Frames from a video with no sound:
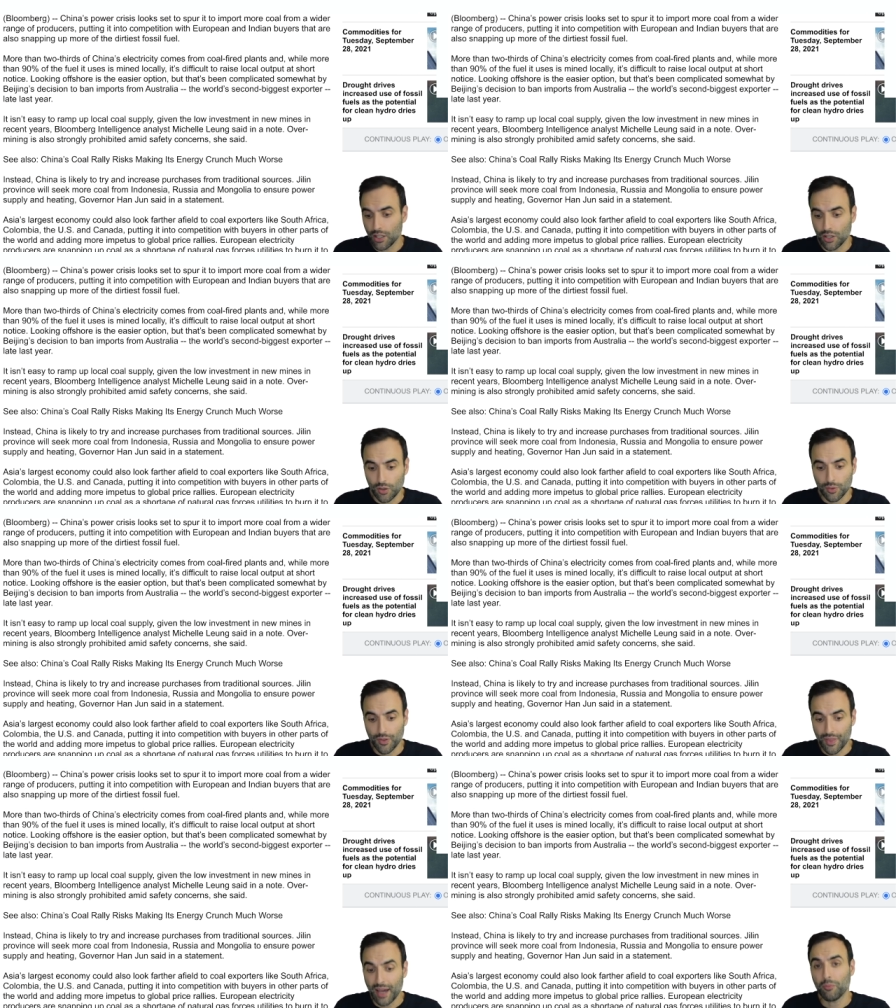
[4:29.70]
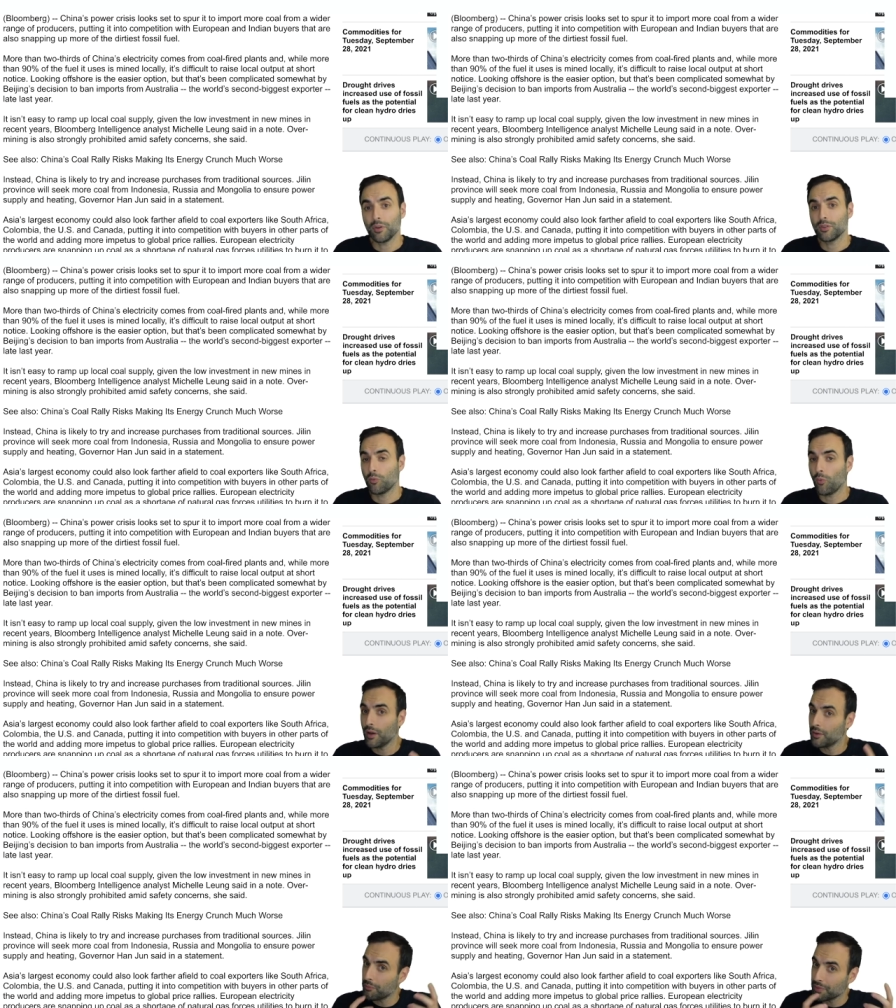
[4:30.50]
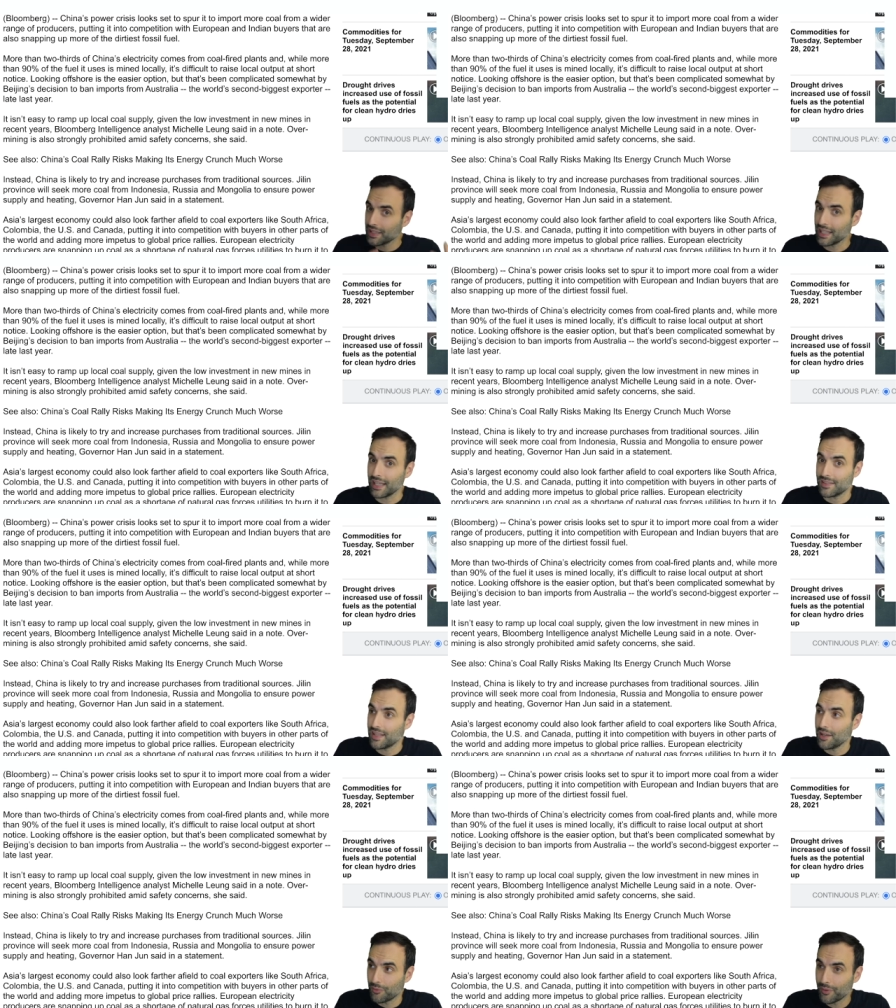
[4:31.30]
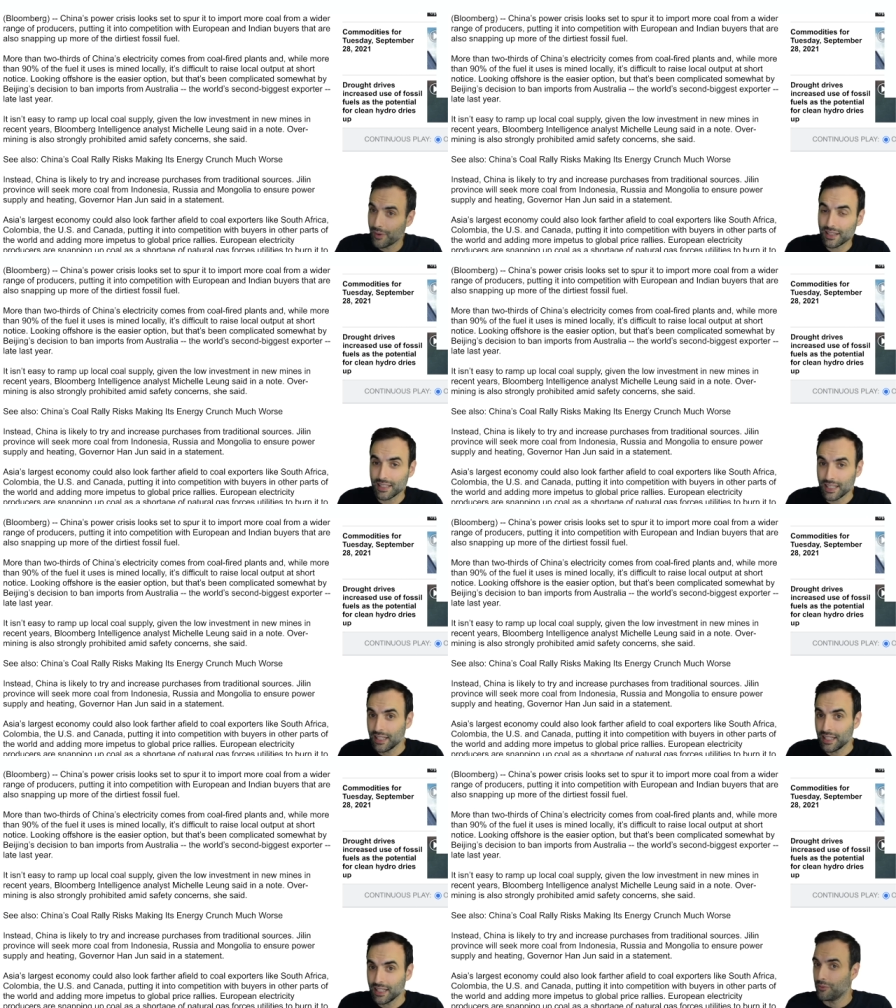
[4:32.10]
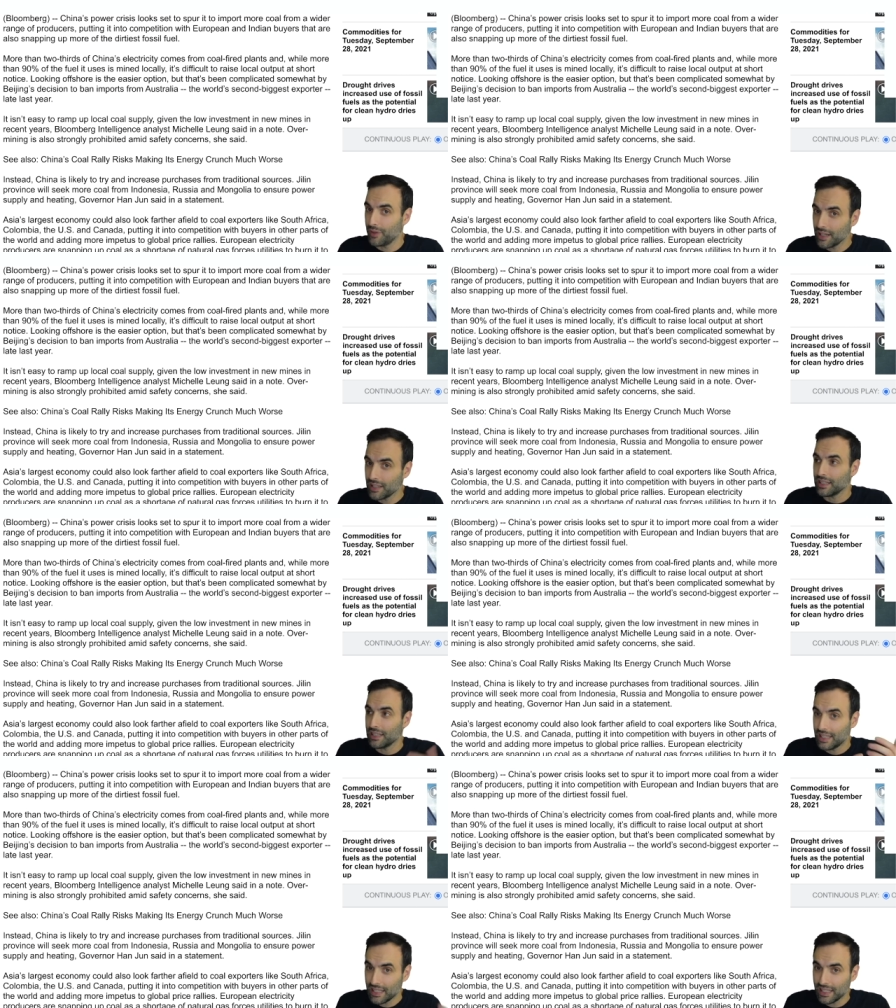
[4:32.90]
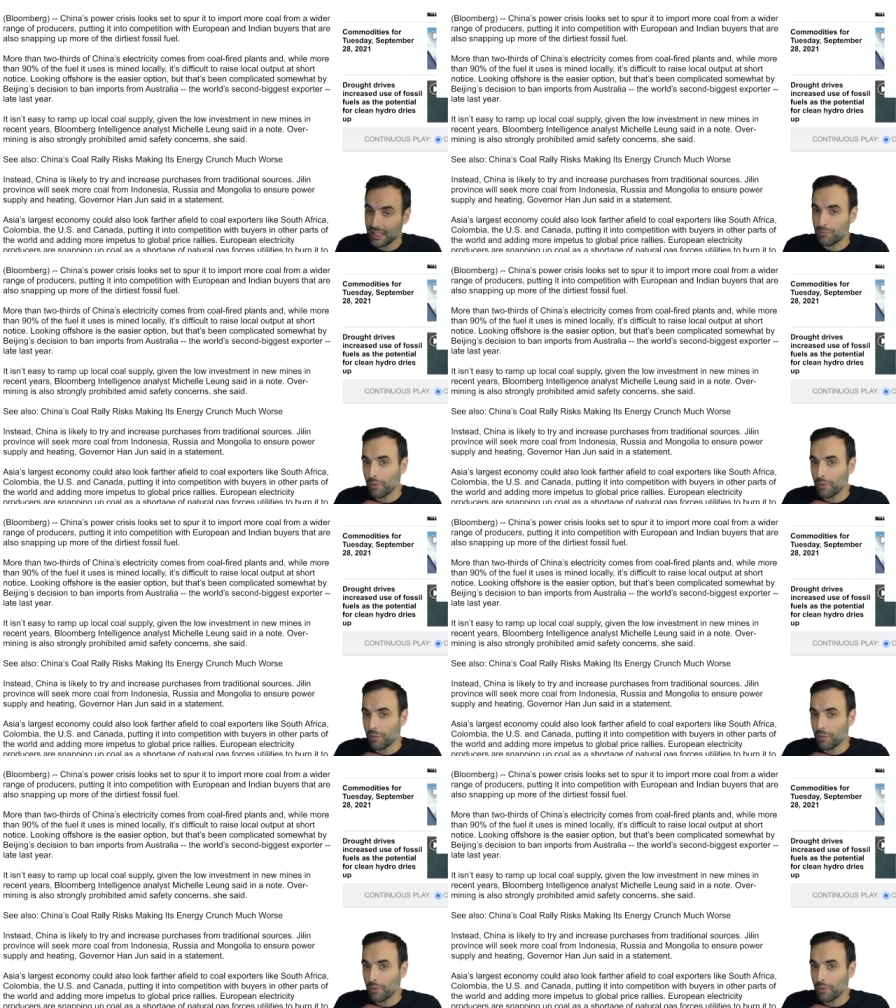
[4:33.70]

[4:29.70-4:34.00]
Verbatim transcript: You know, that was one place they really, really needed.